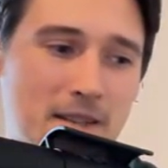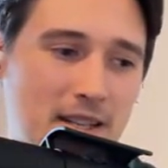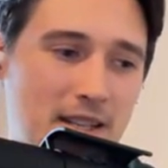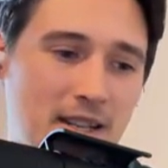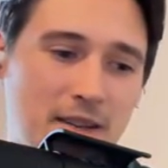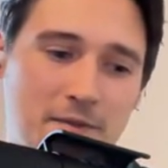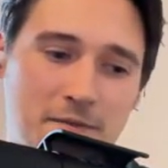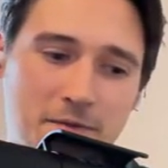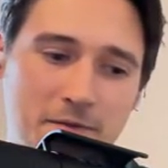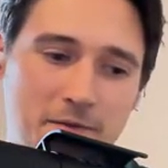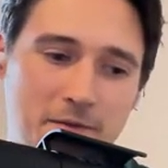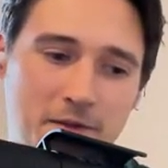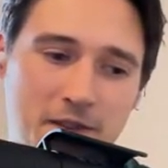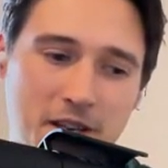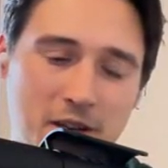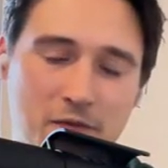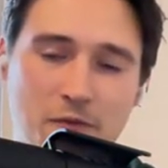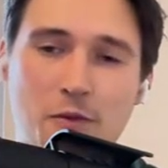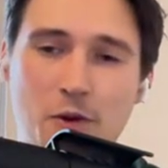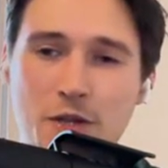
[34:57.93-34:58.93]
if
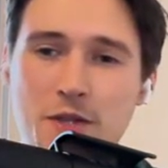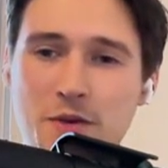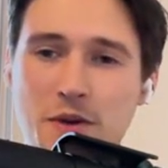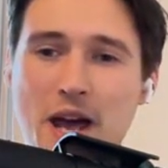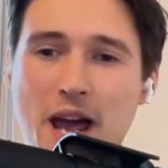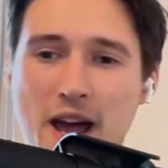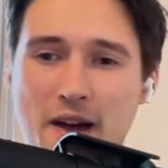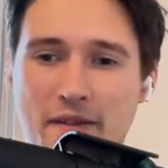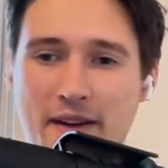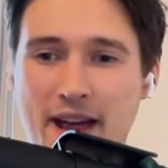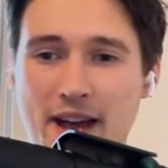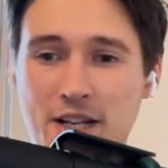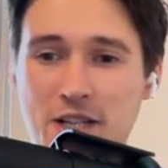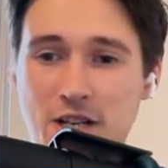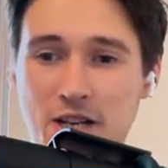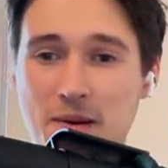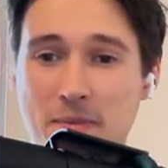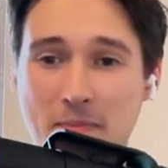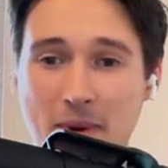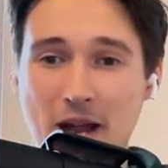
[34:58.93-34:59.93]
if what you have
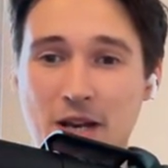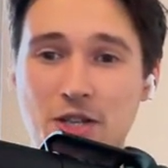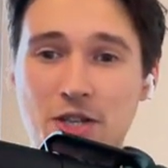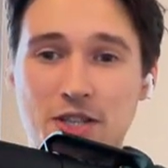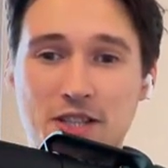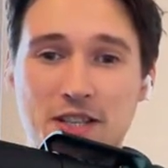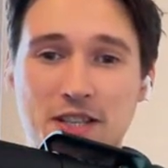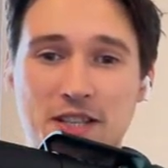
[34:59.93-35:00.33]
actually matches the